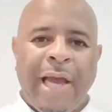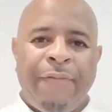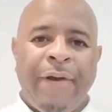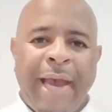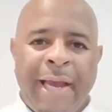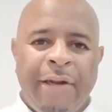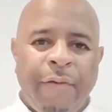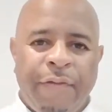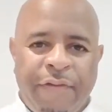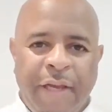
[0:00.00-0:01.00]
have an
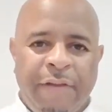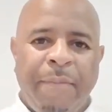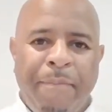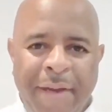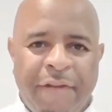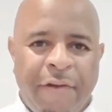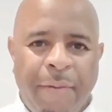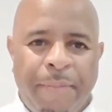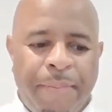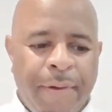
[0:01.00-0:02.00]
end-of-season
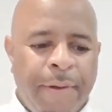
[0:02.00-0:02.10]
meet-up.